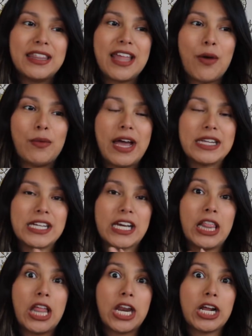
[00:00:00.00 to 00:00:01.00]
that one has
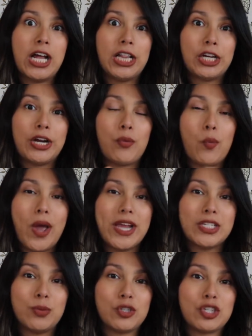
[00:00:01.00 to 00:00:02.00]
like a lot of color and
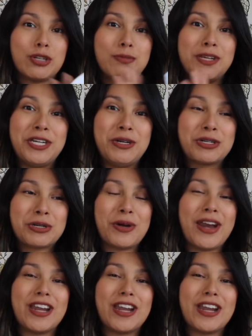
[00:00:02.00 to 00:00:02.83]
white will just be neutral,